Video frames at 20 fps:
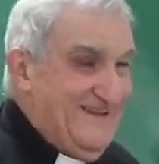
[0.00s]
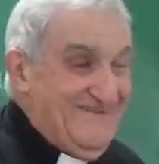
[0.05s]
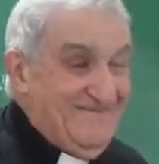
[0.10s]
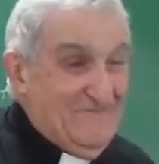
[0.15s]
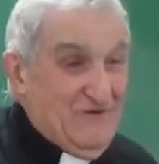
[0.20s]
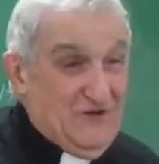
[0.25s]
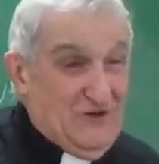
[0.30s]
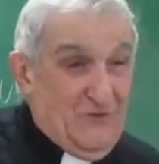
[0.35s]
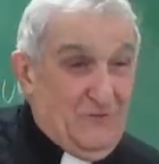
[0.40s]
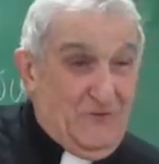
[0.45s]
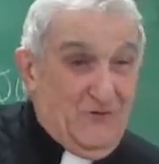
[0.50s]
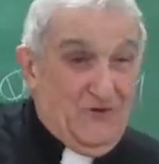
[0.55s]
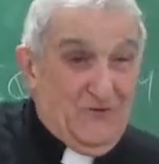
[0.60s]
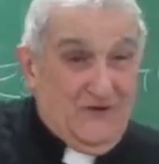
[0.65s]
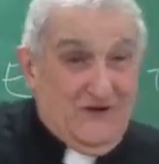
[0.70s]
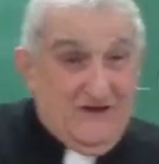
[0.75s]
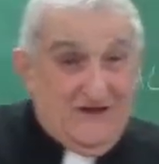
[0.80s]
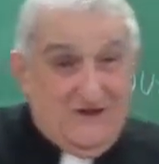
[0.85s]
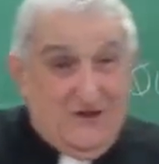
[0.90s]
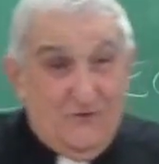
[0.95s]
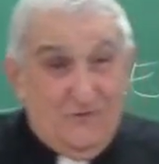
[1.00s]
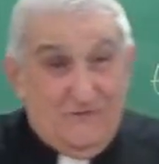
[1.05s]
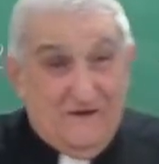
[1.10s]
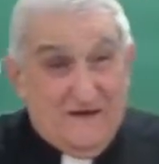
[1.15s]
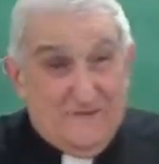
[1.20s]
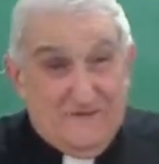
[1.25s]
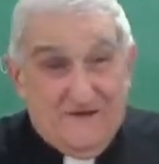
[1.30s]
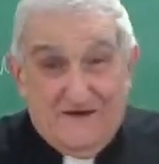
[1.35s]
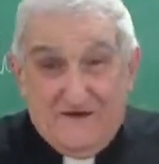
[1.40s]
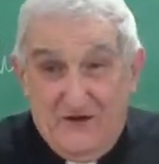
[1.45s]
But the poor little
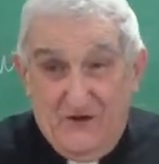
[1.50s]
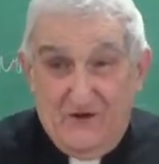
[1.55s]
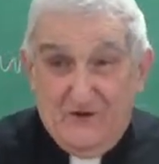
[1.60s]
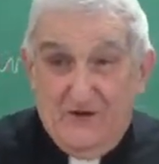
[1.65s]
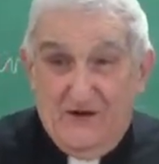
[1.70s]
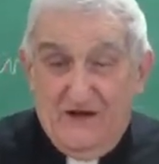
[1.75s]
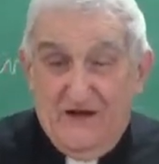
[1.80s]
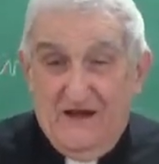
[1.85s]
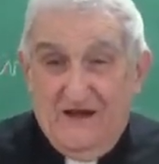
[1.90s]
baby, no.